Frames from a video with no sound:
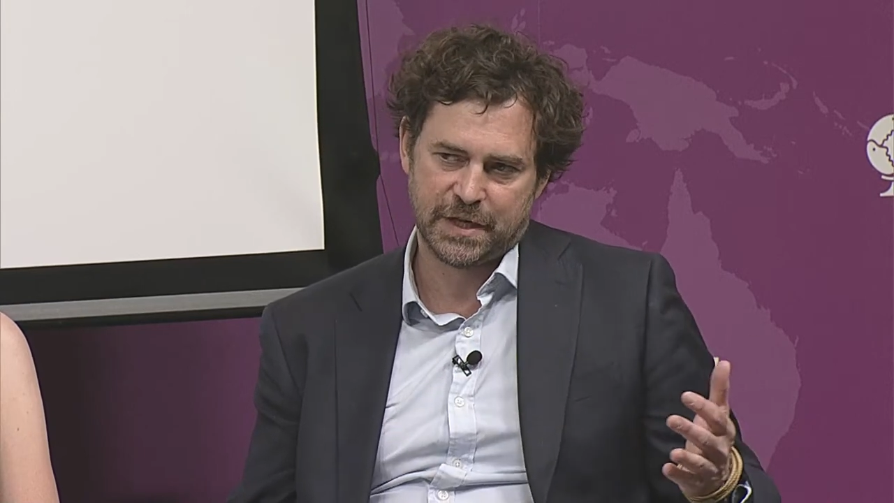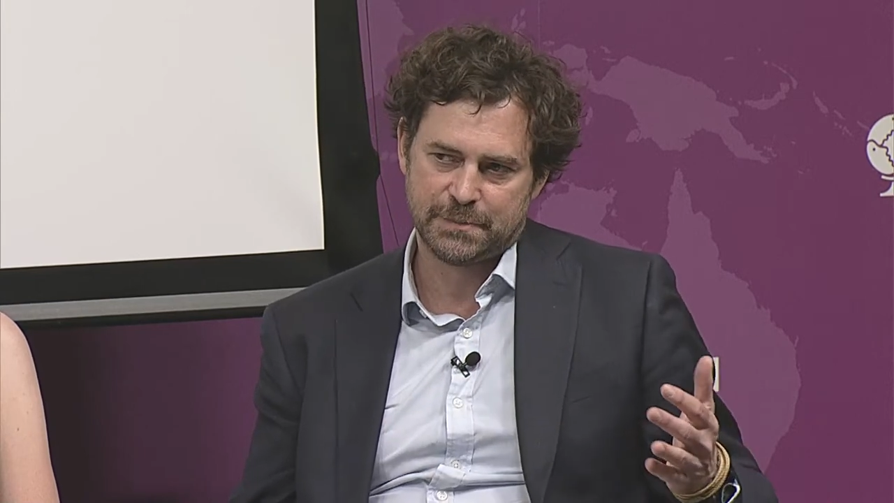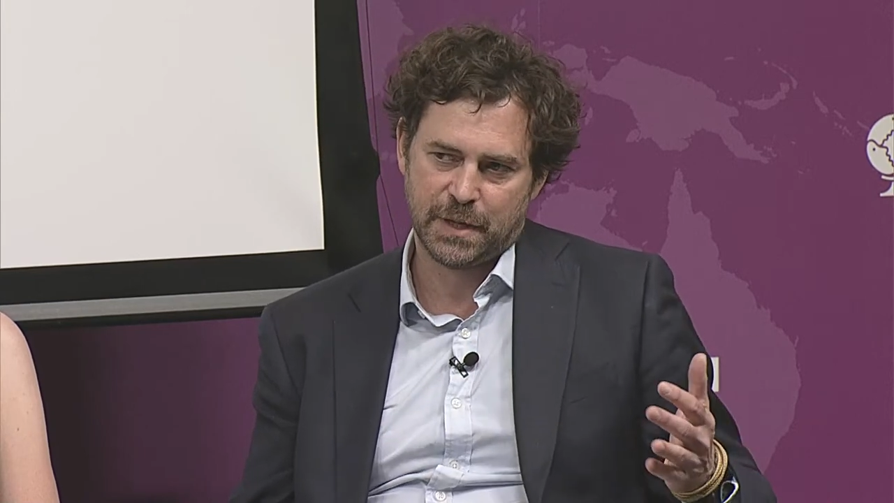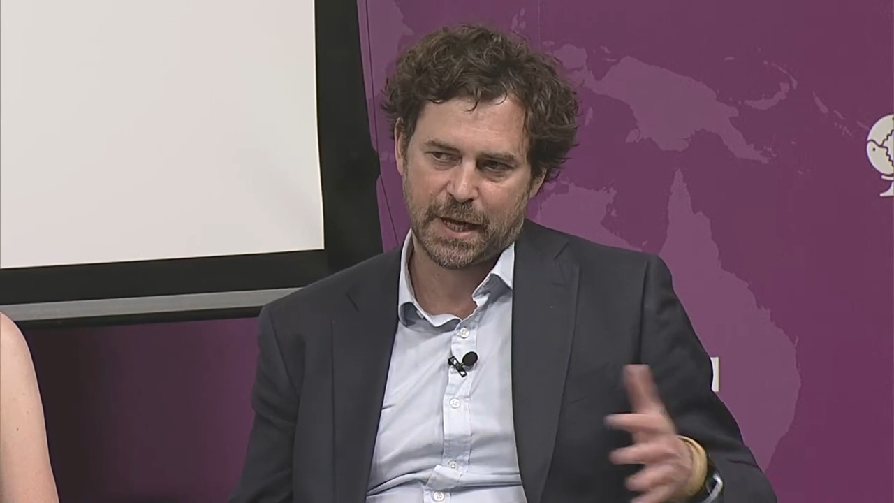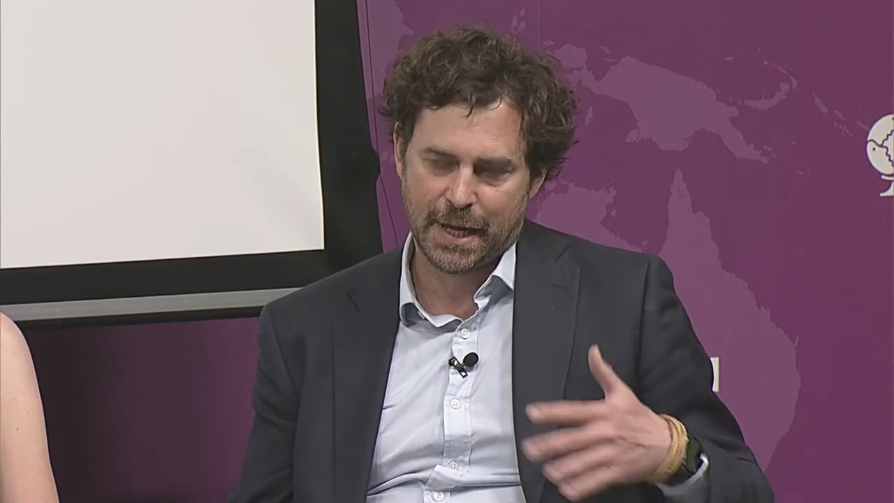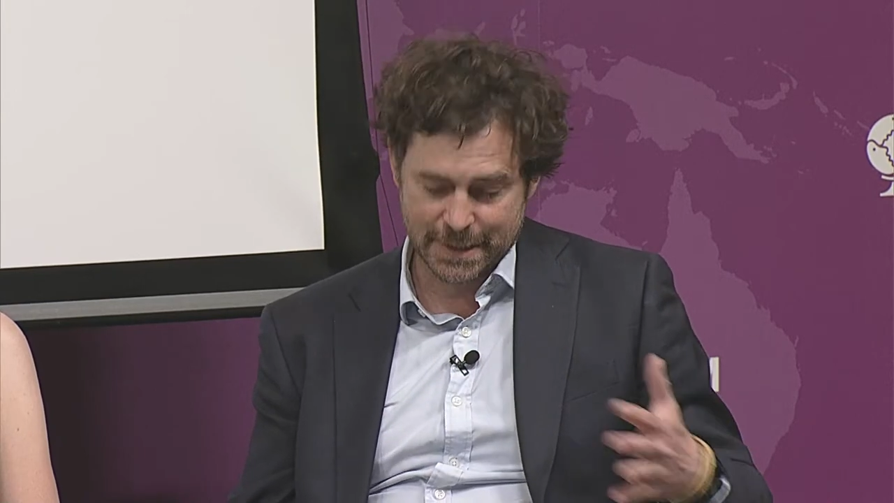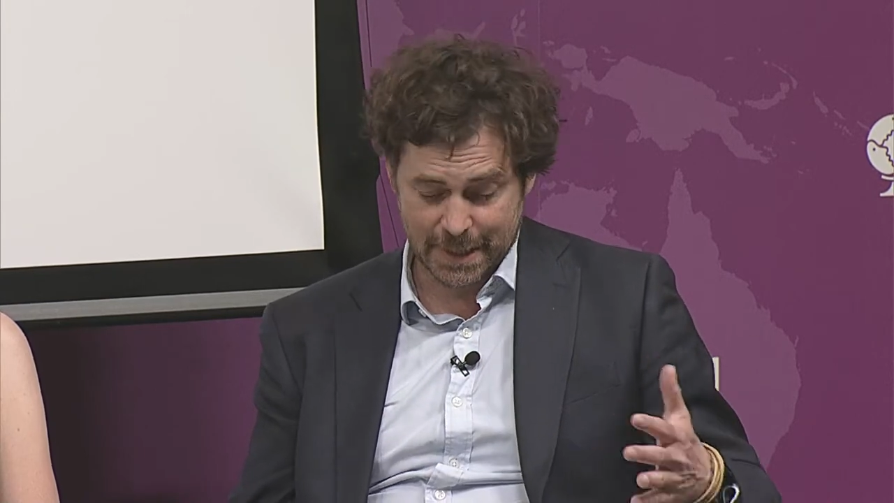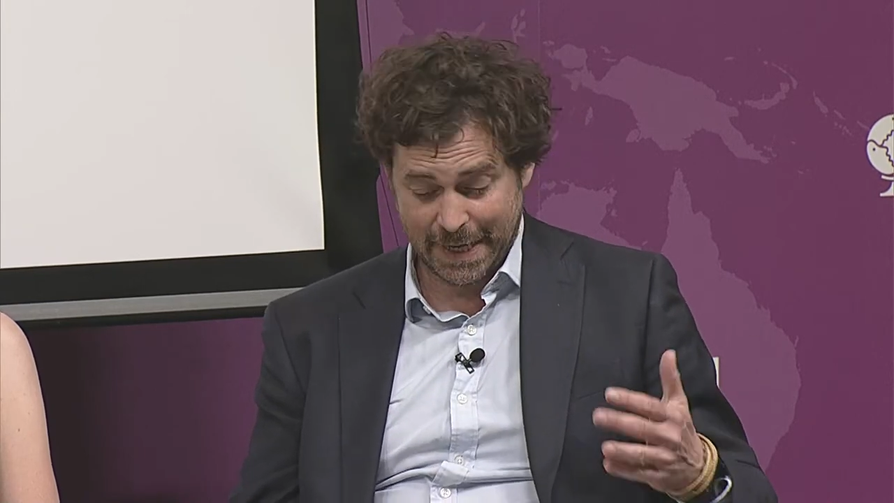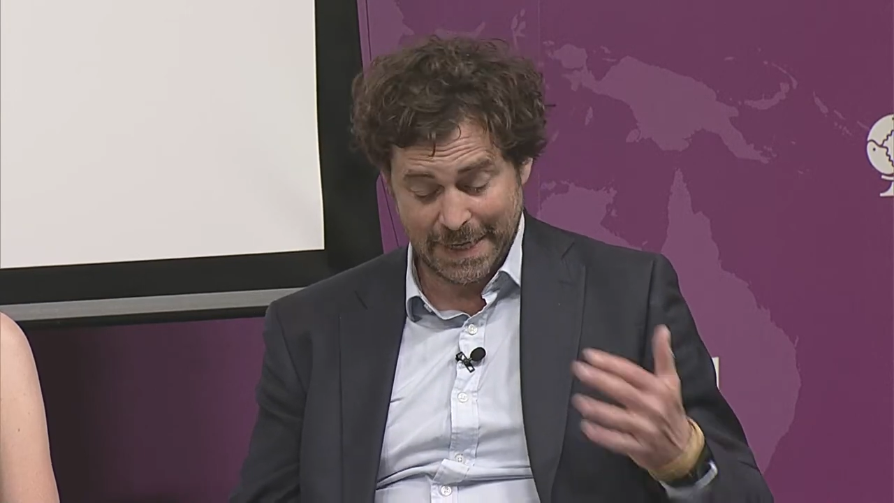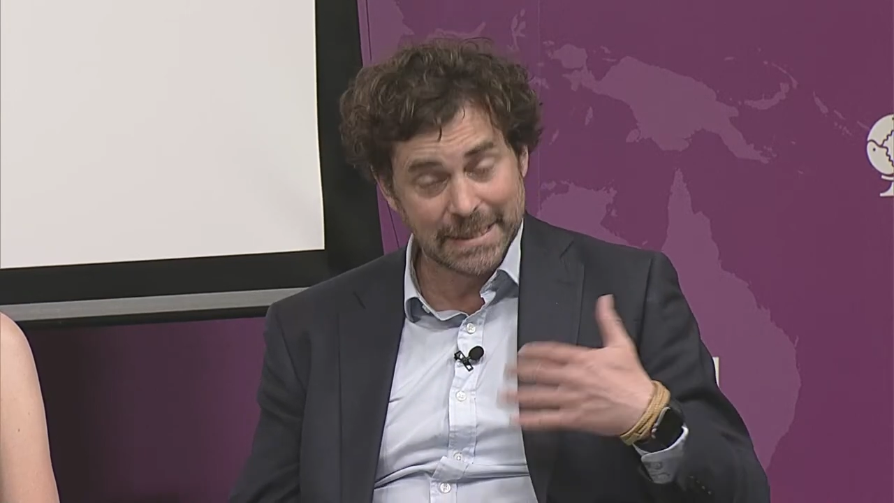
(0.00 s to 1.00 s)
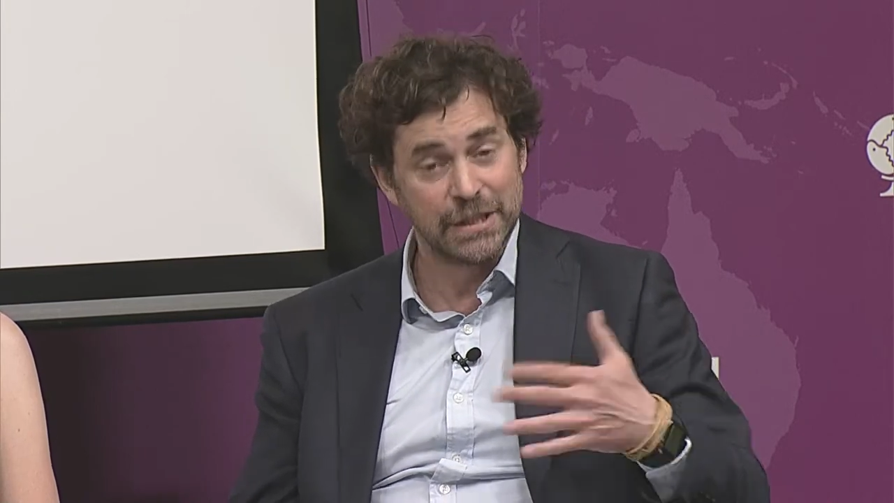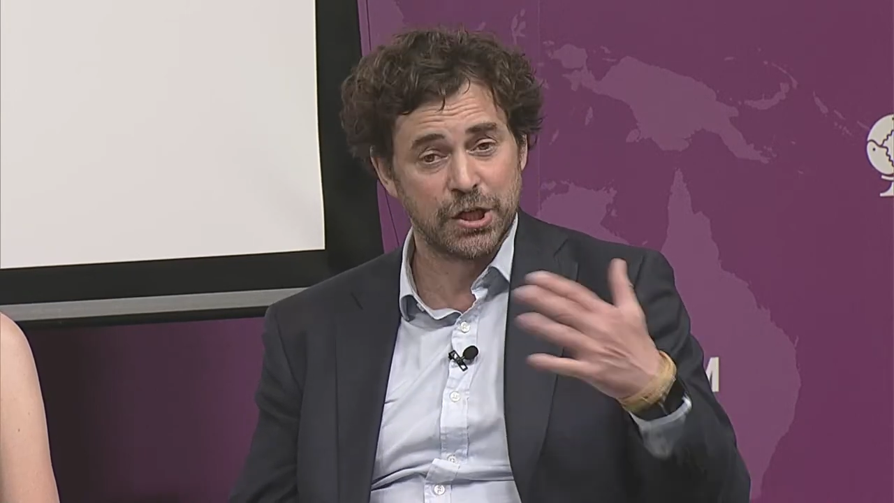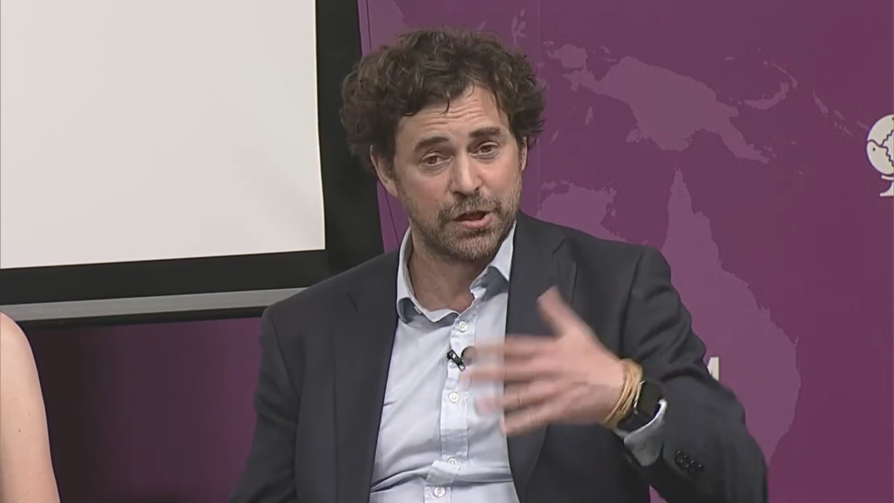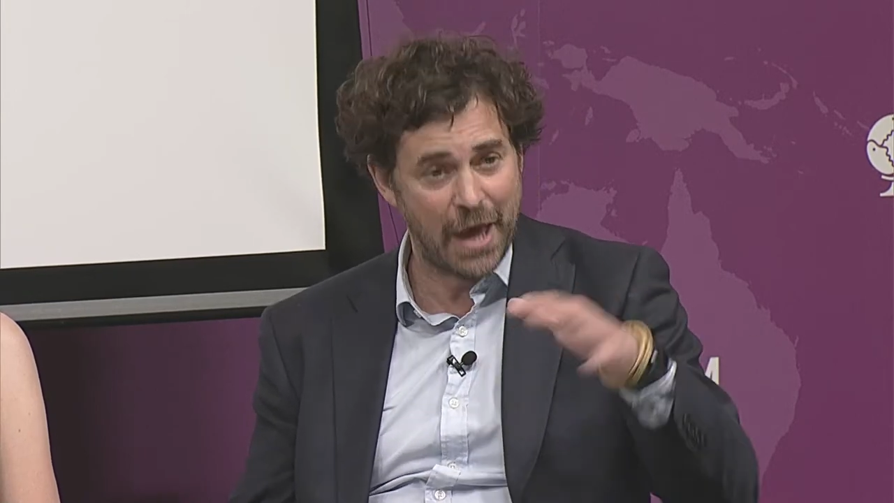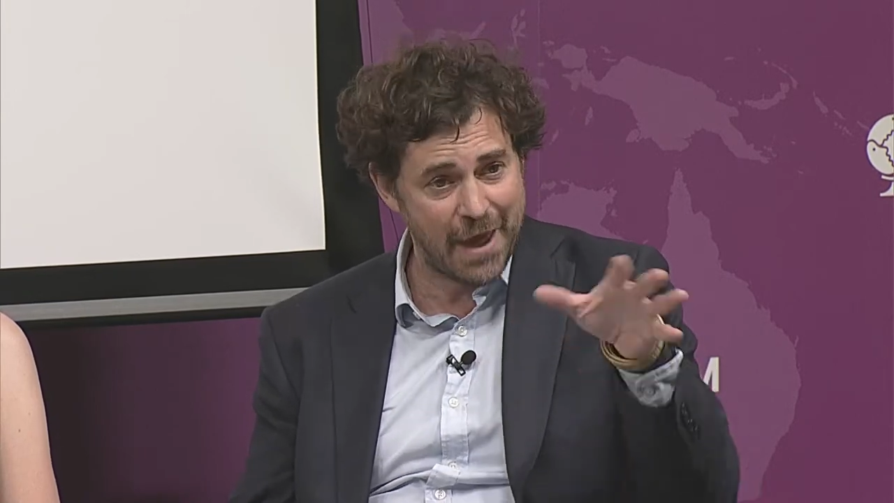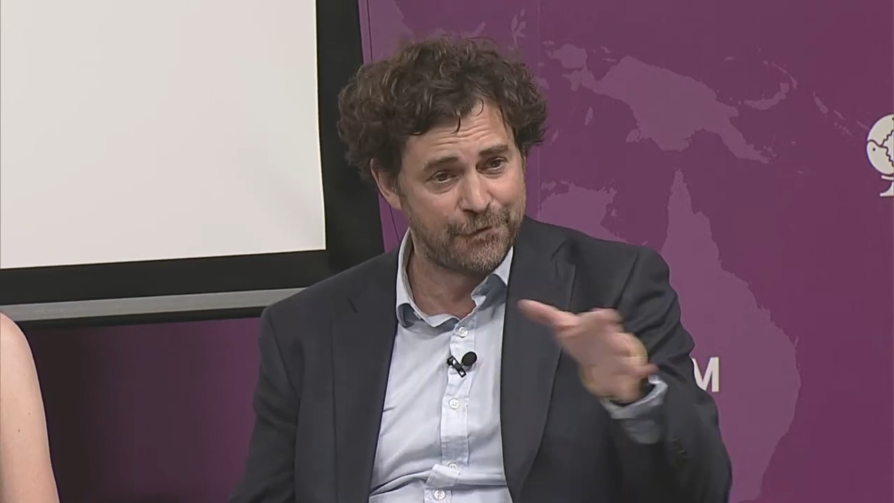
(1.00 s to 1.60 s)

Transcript: investment and lending into the,